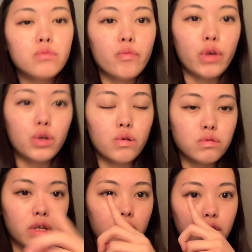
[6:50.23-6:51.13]
It
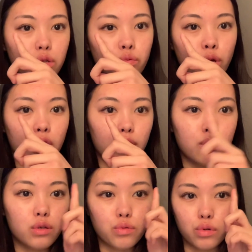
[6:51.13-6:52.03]
goes like this way
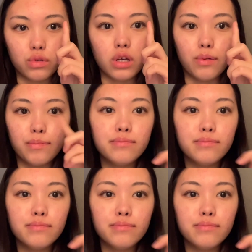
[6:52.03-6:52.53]
and this one goes up.